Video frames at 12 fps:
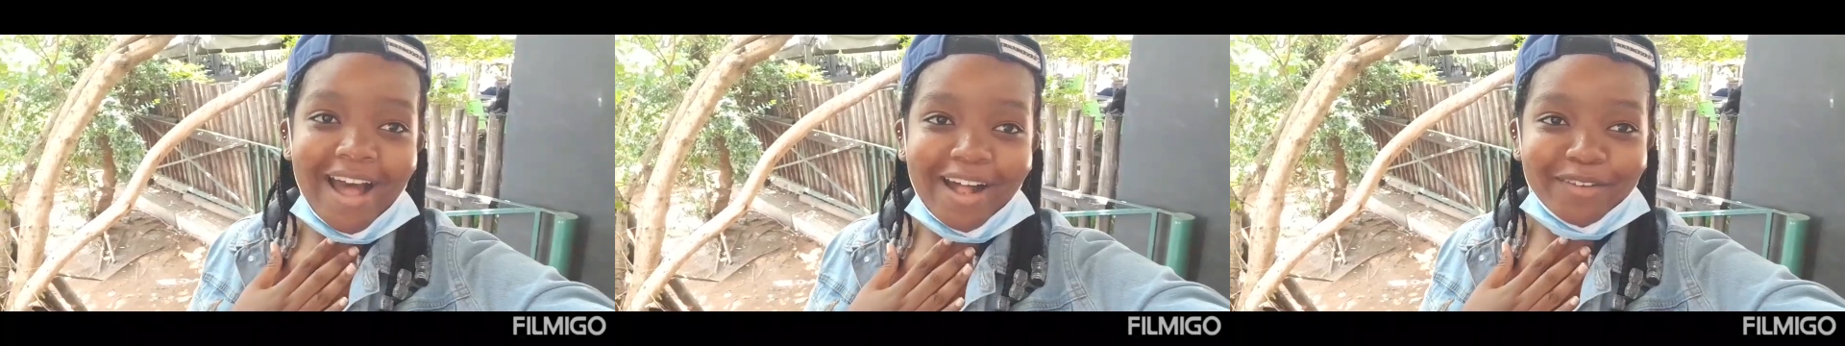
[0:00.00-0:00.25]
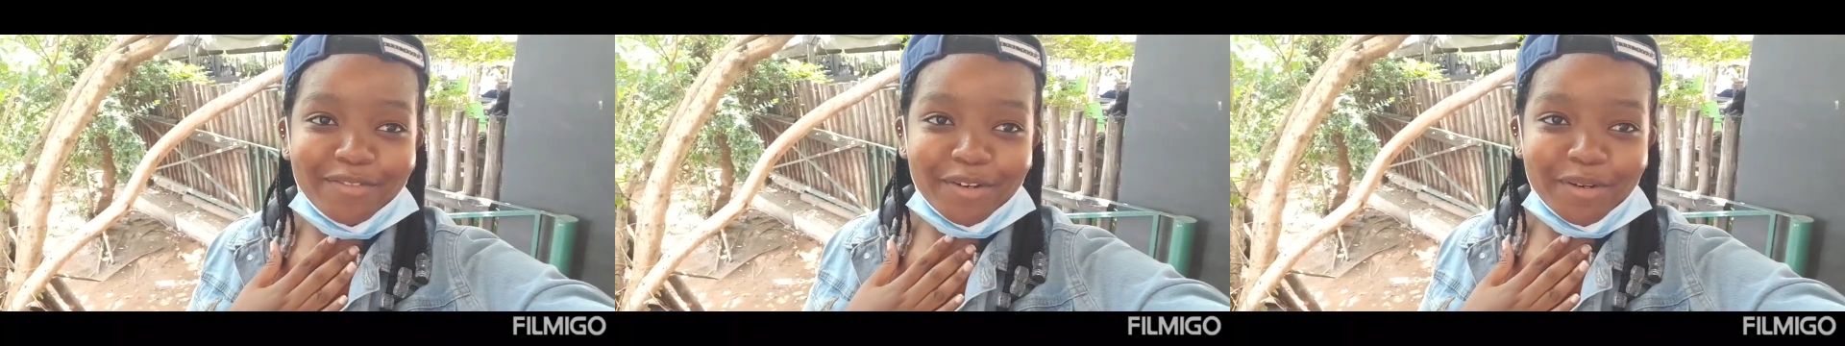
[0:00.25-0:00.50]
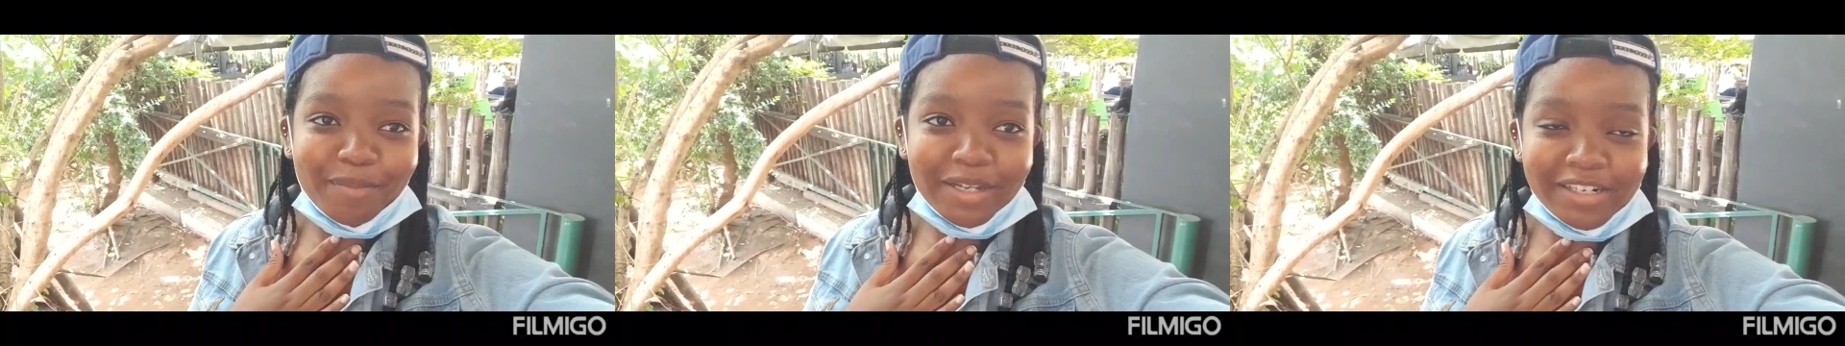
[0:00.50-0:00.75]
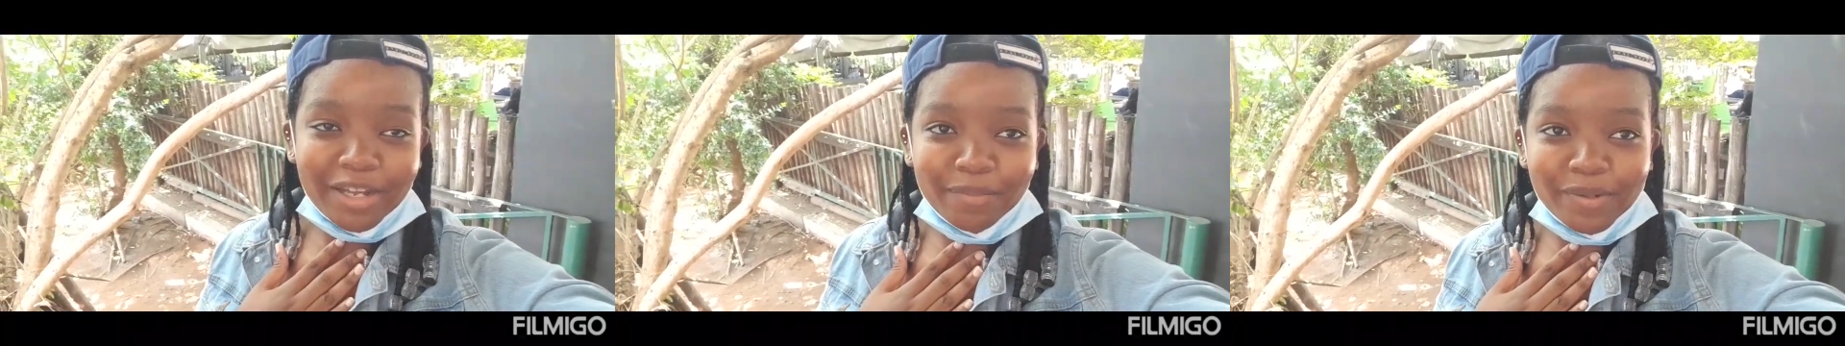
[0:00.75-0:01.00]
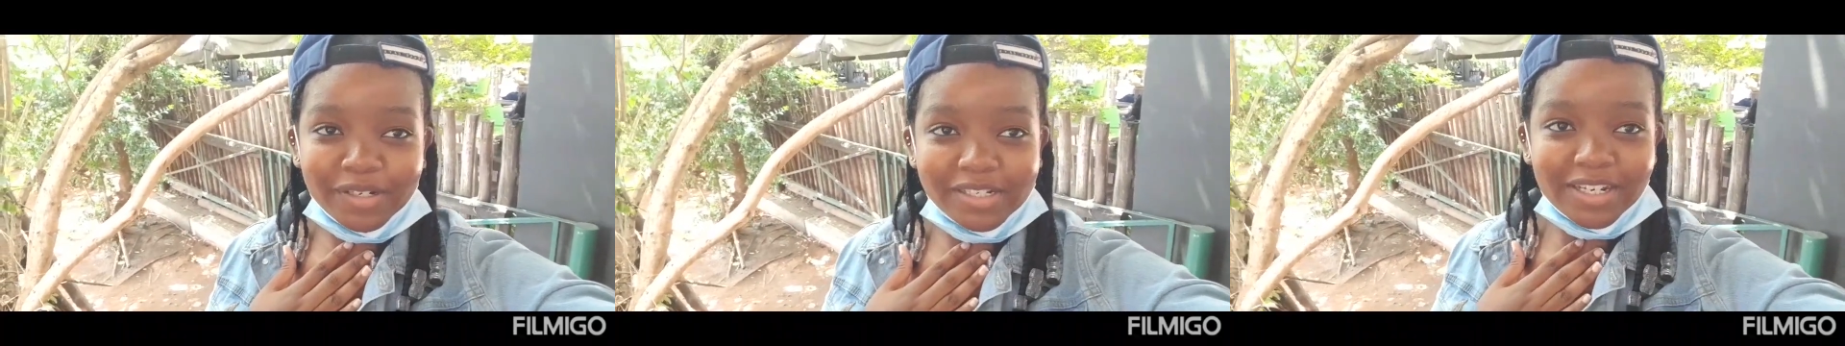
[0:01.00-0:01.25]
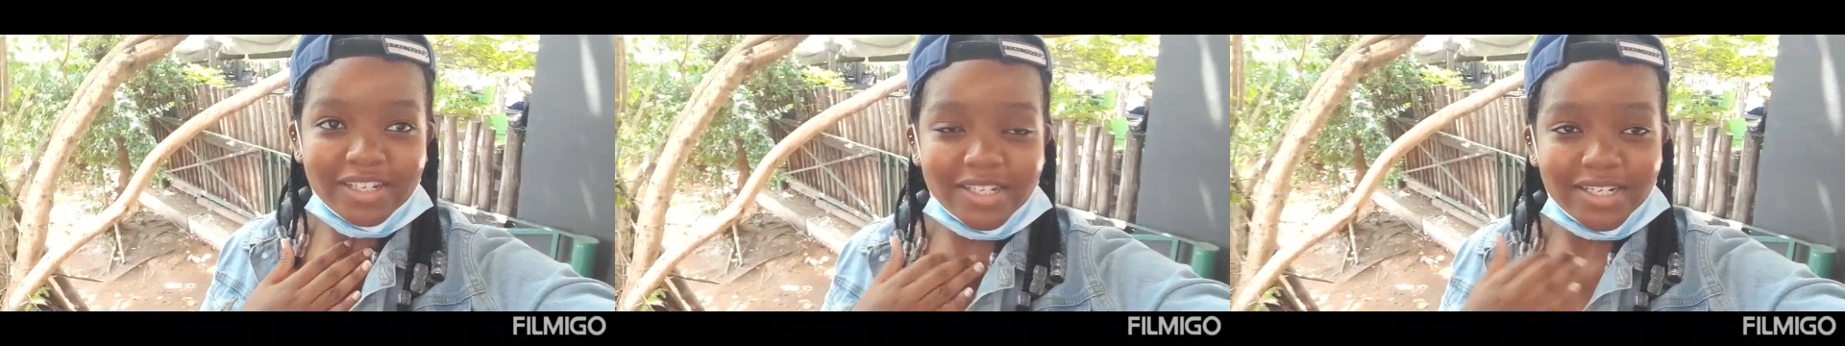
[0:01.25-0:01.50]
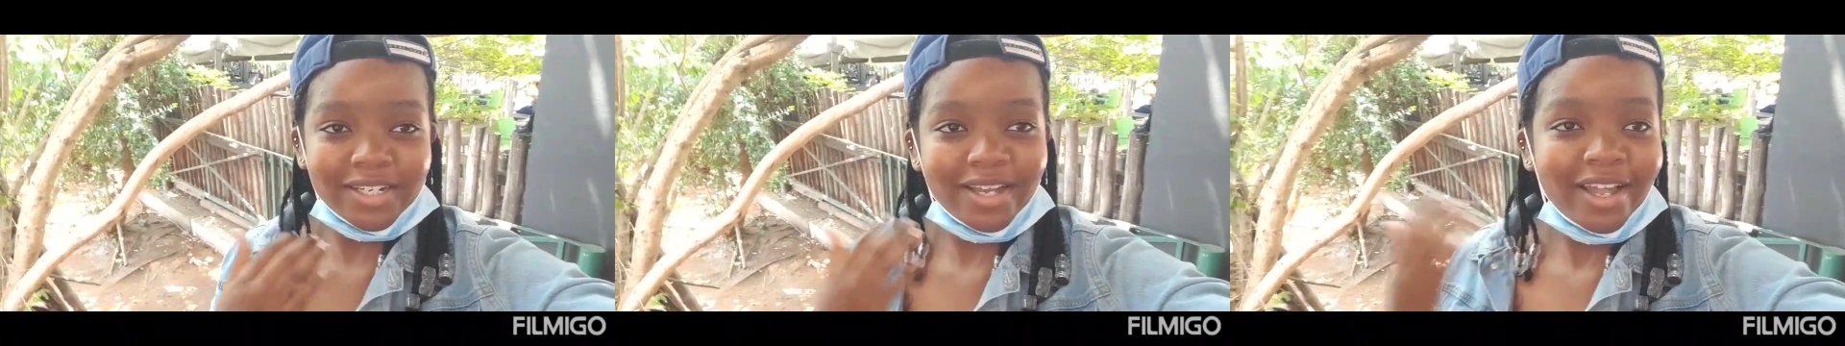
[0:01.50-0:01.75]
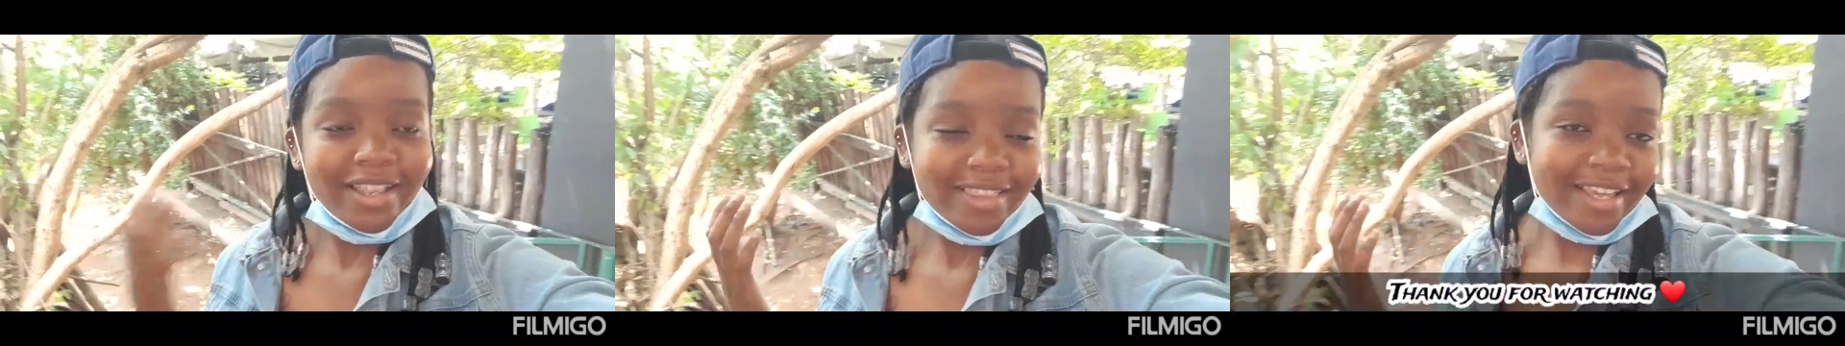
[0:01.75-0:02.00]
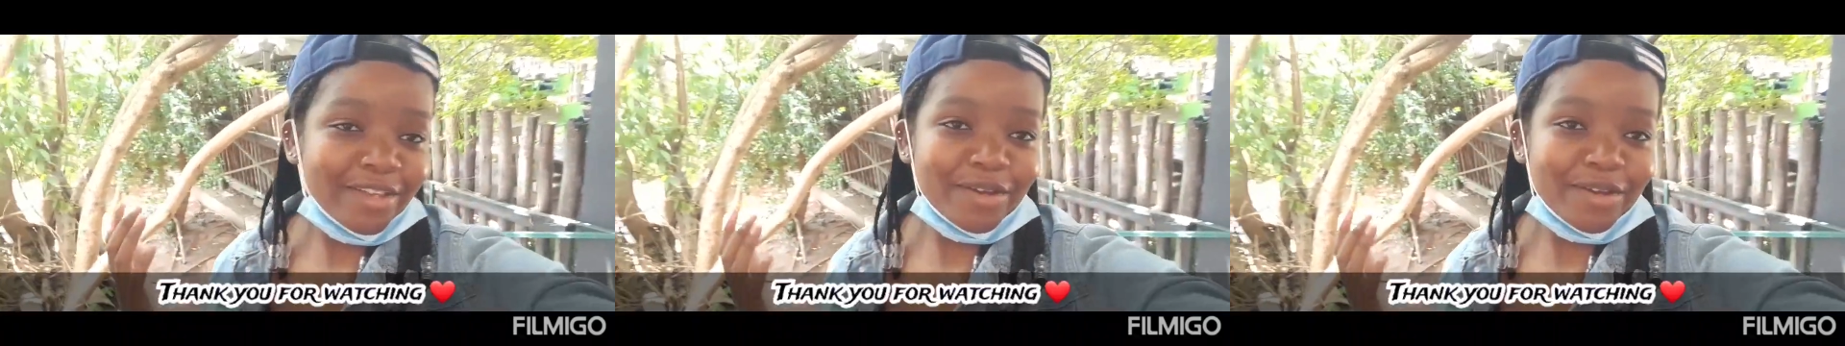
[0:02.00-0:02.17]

i'll very much appreciate it thank